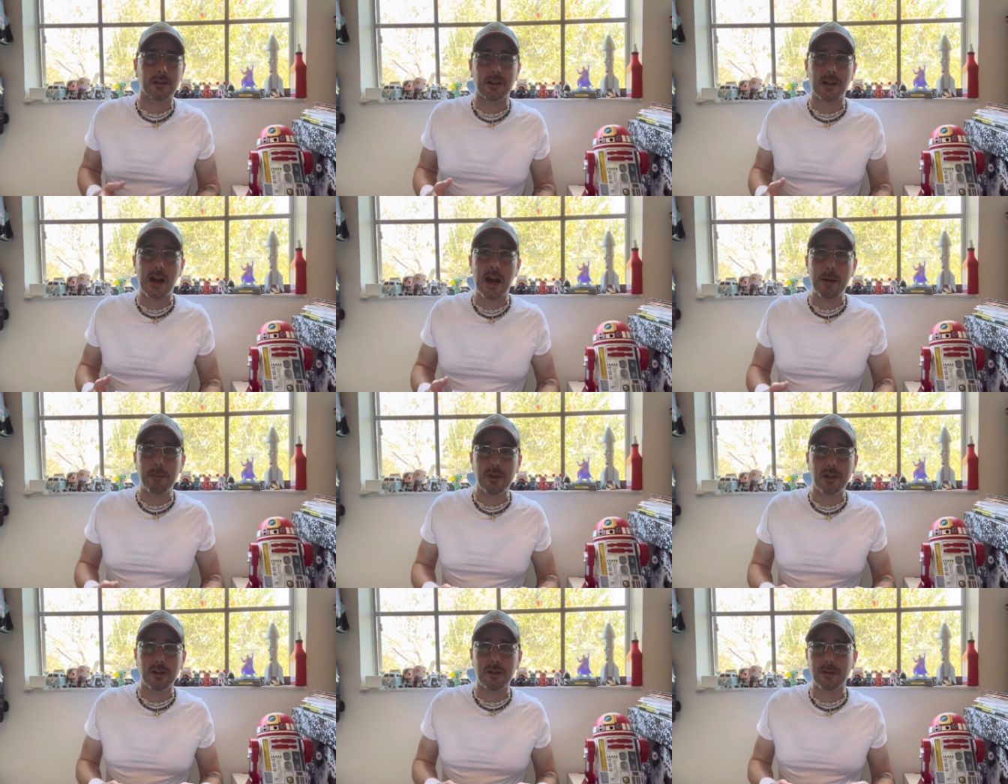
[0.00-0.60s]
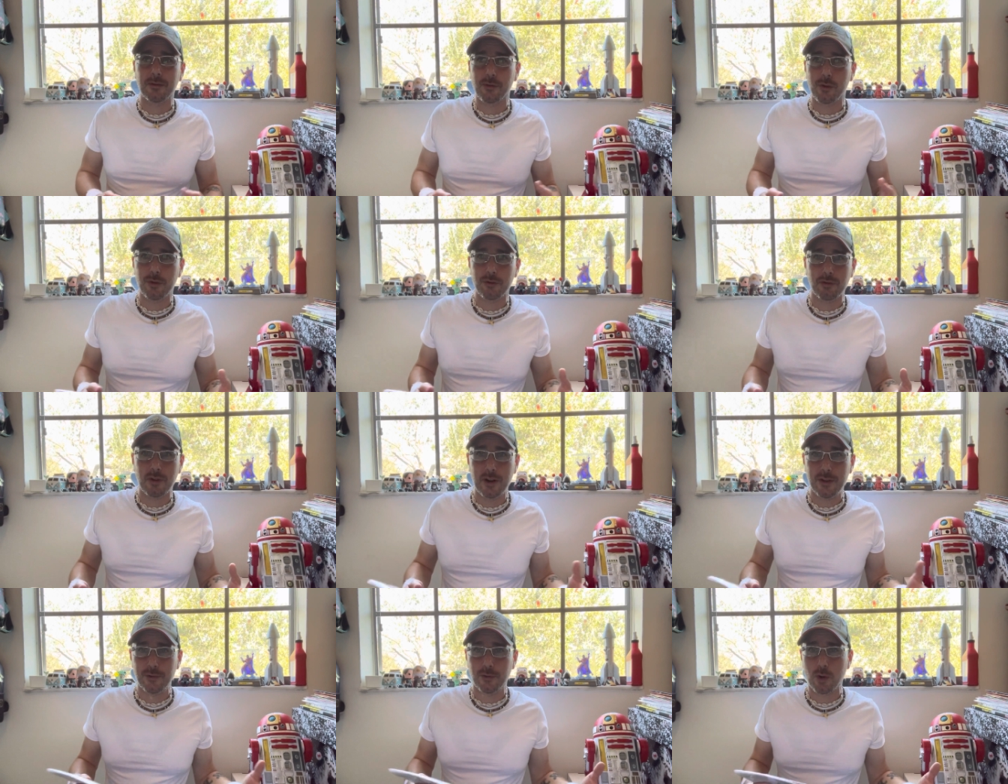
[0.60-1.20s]
comic for the
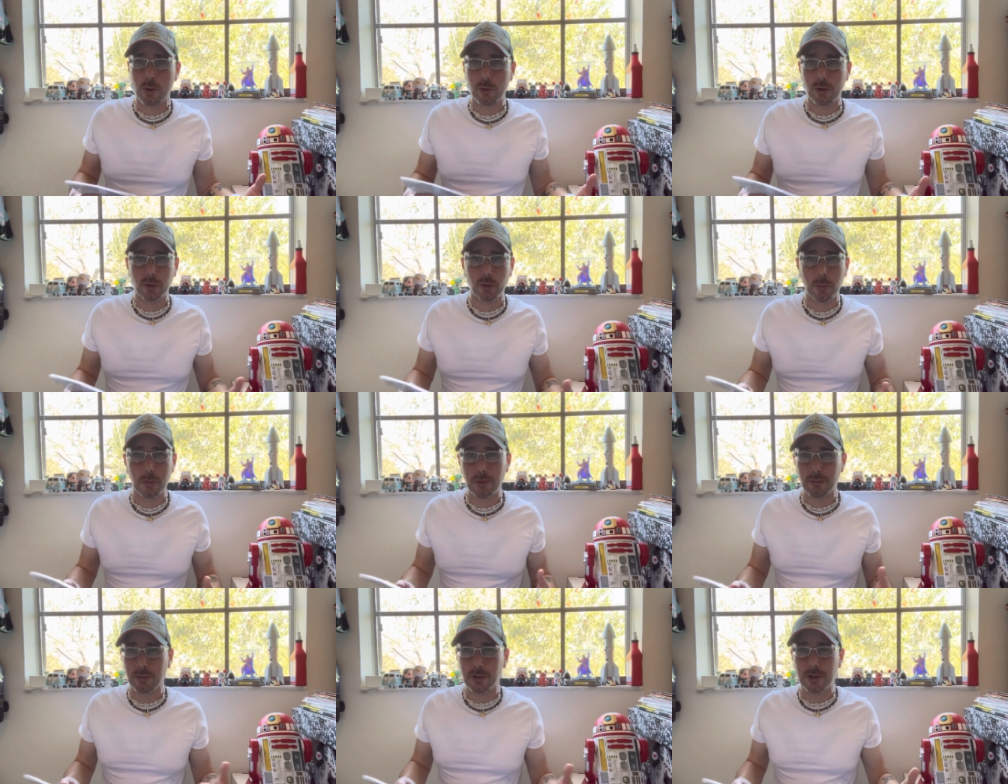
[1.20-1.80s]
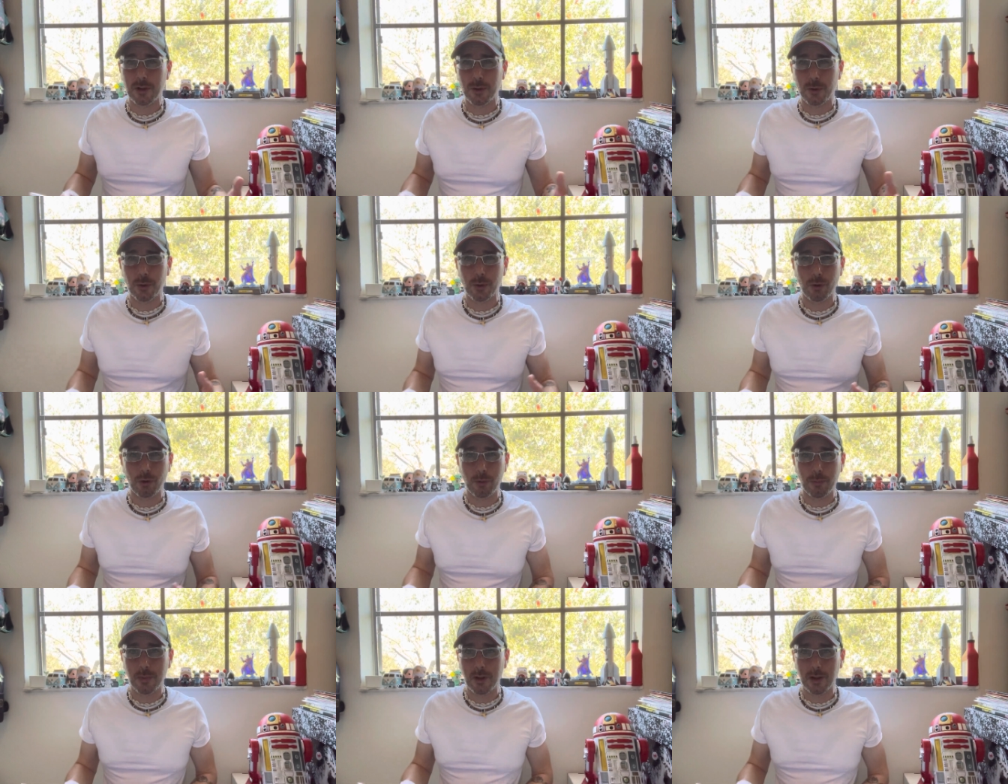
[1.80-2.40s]
Transformers would be really
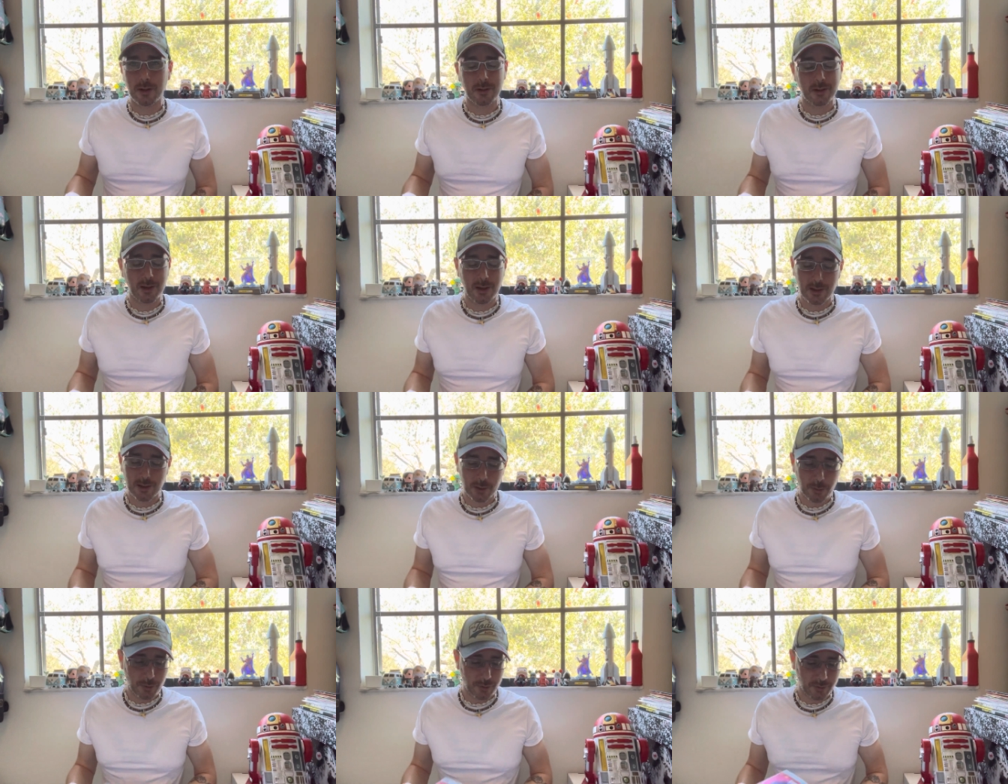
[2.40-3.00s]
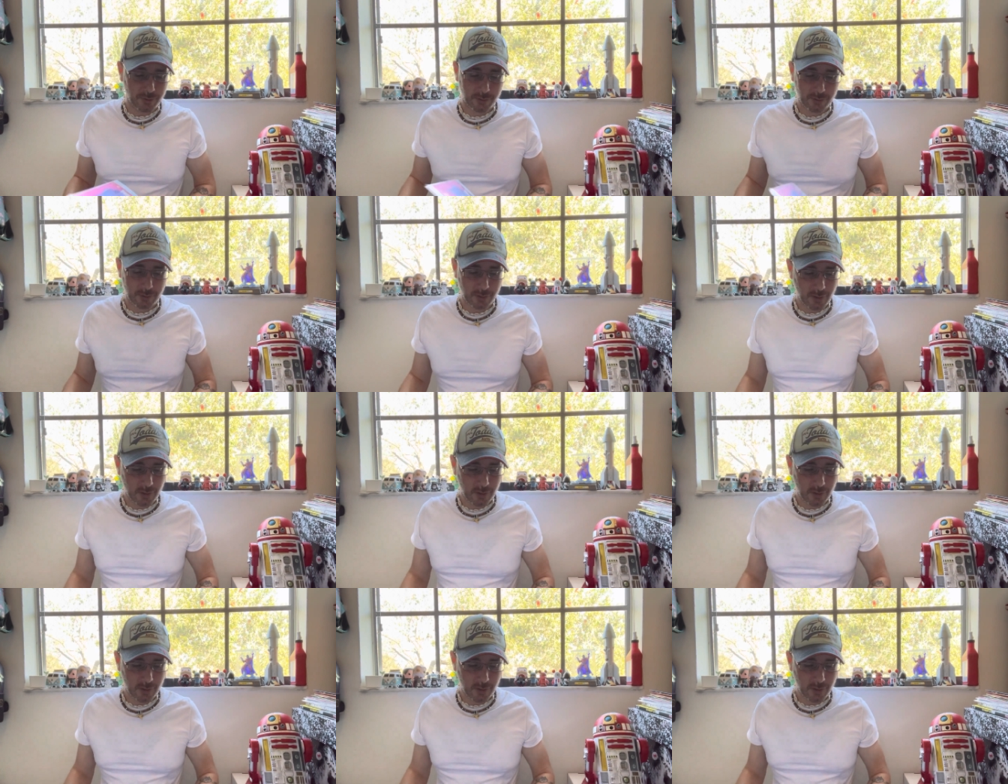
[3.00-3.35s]
cool, but yeah, it was